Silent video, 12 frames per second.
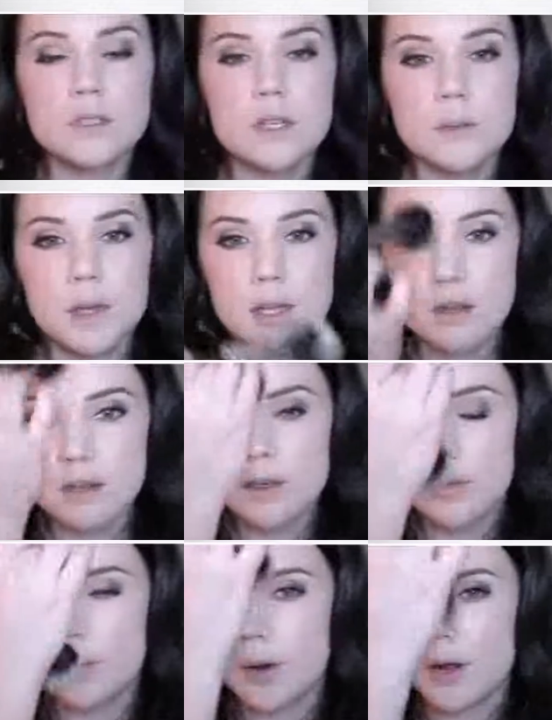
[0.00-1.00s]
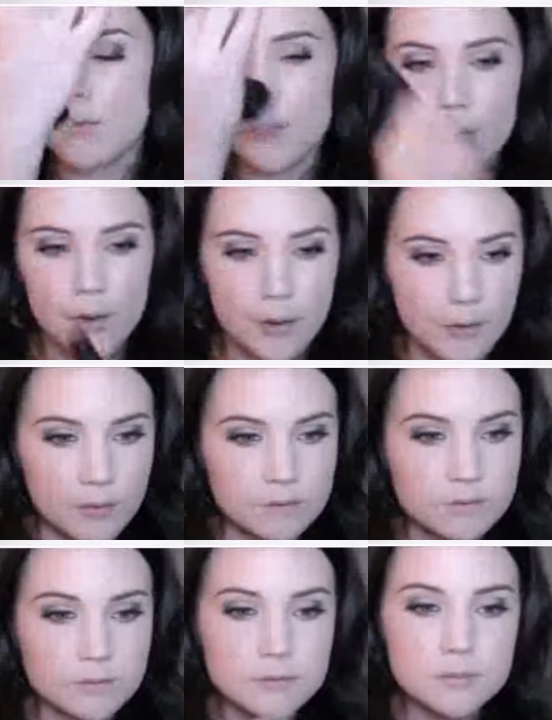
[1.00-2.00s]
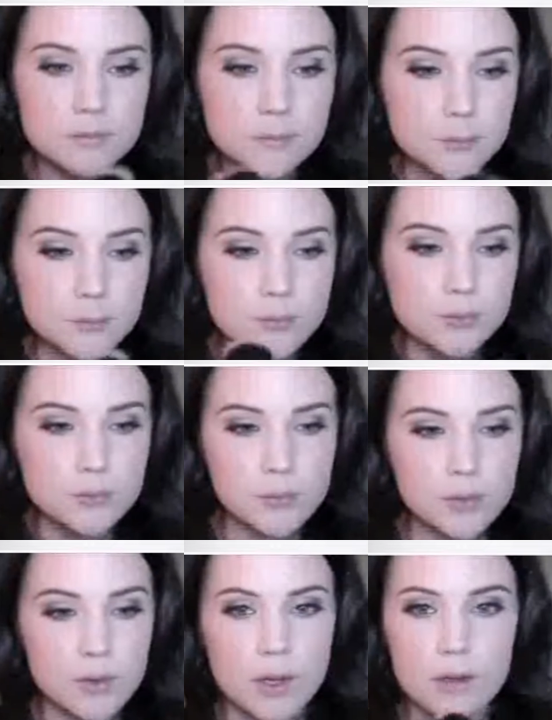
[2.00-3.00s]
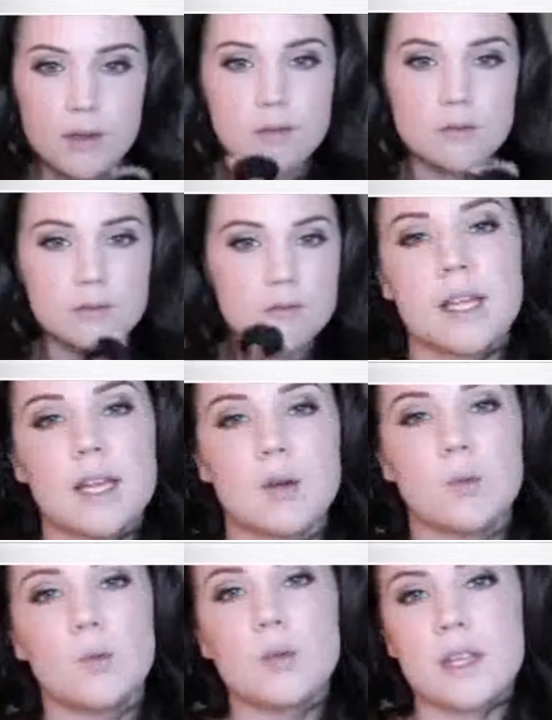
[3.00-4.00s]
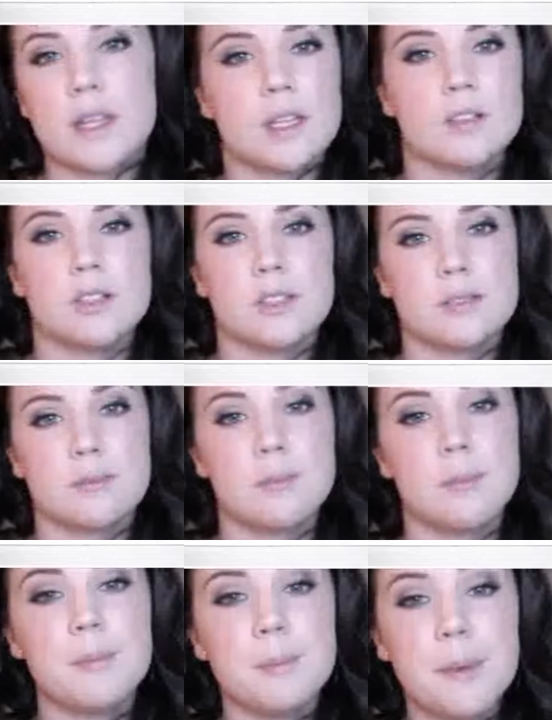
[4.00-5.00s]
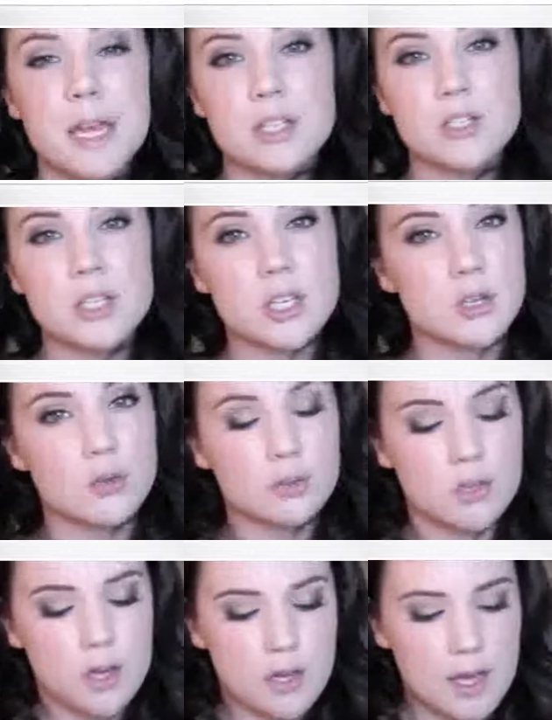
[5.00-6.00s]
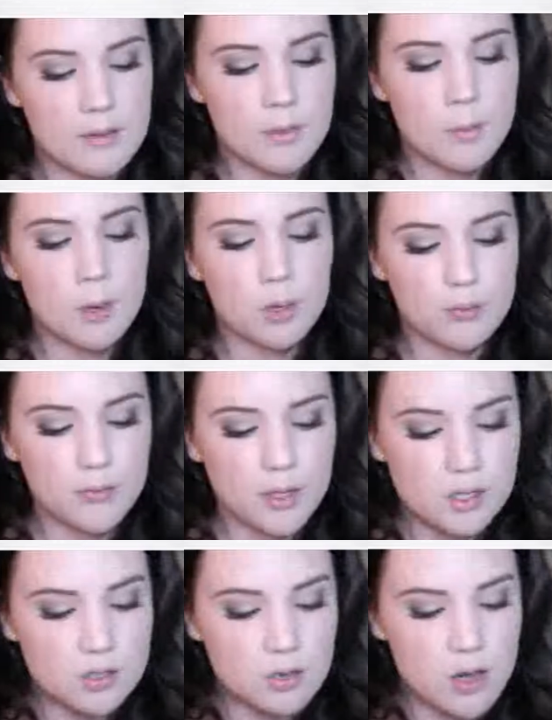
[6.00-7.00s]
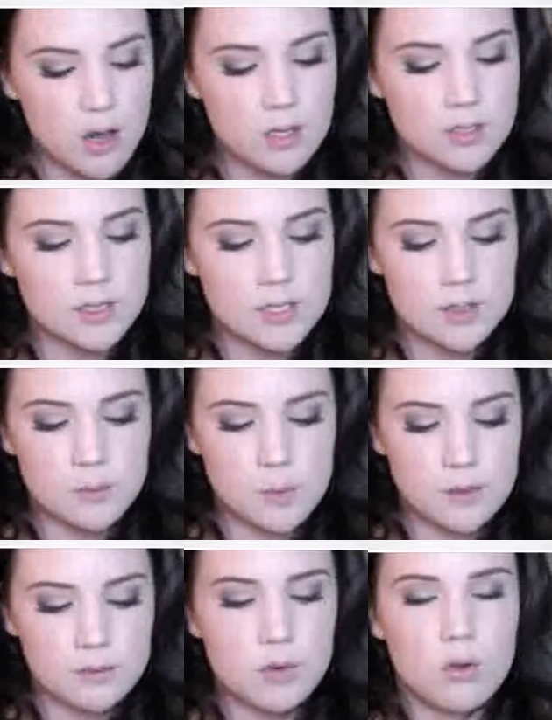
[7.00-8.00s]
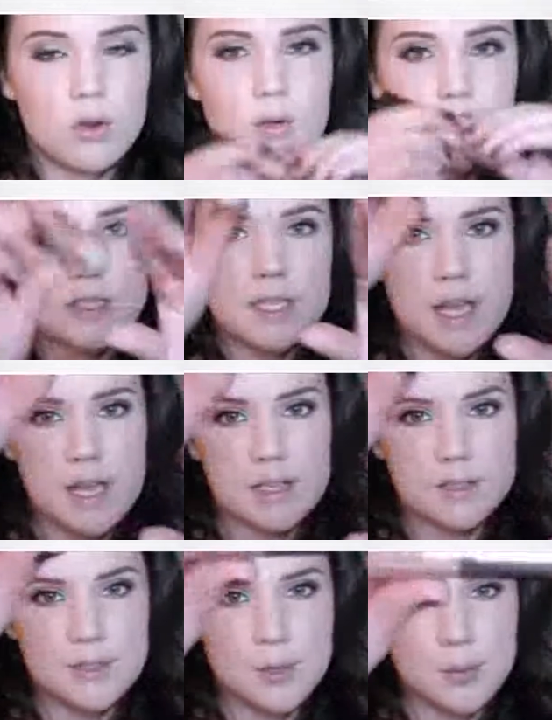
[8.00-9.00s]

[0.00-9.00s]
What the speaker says: Just give me a little bronzier look. Like a really just beigey nude look. I have the Perfect Gloss. It's one of Laura Mercier's